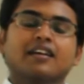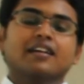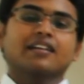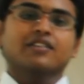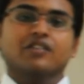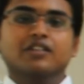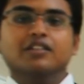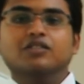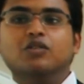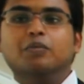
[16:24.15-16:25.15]
In order
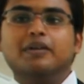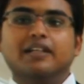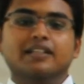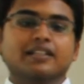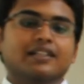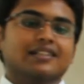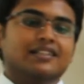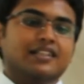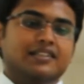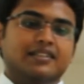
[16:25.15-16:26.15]
to operate in the
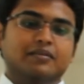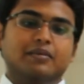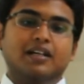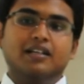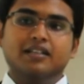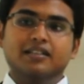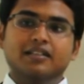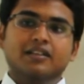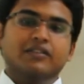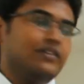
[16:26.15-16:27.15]
international market,
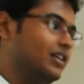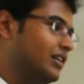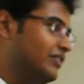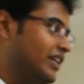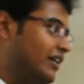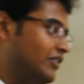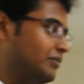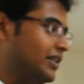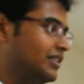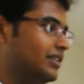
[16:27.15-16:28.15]
we have to
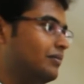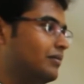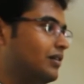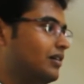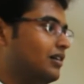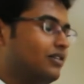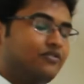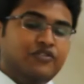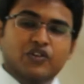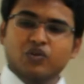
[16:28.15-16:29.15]
make some
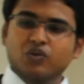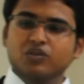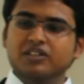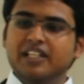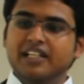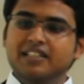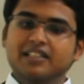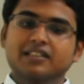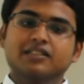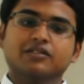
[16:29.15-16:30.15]
few
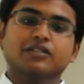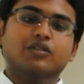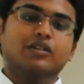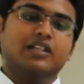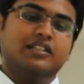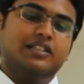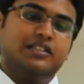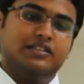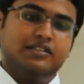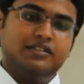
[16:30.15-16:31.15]
changes to the
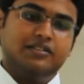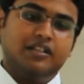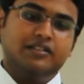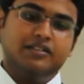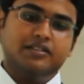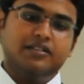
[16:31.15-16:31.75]
organizational structure.